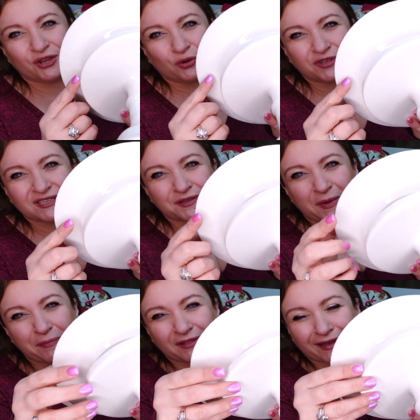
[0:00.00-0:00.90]
you know, this is
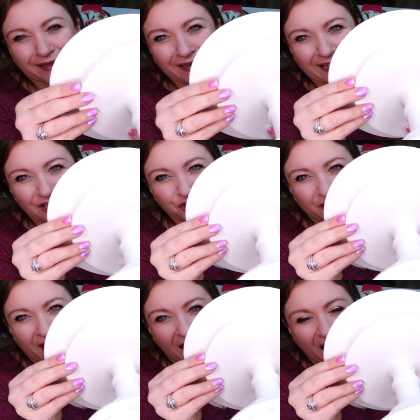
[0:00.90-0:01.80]
maybe like an inch
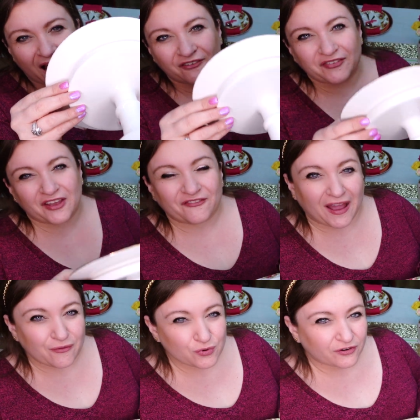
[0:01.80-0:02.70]
and a half. If
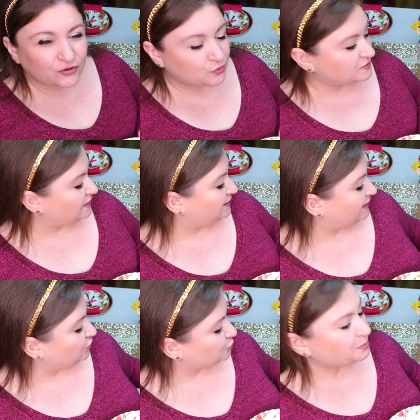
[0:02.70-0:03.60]
I would have used the
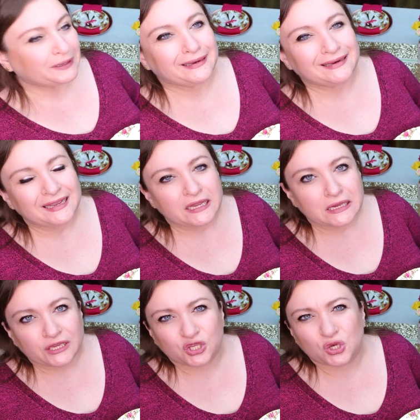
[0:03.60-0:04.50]
dinner plate,
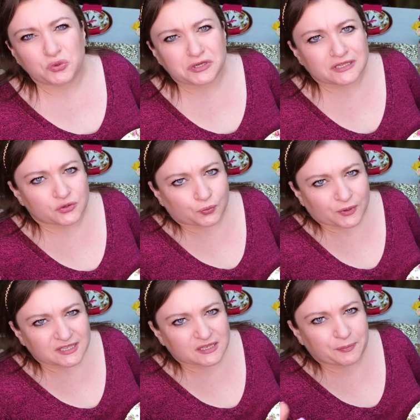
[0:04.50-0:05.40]
you just
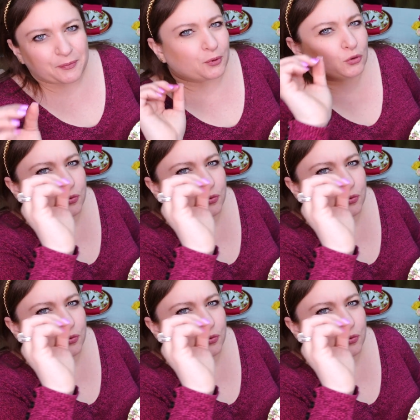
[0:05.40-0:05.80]
risk people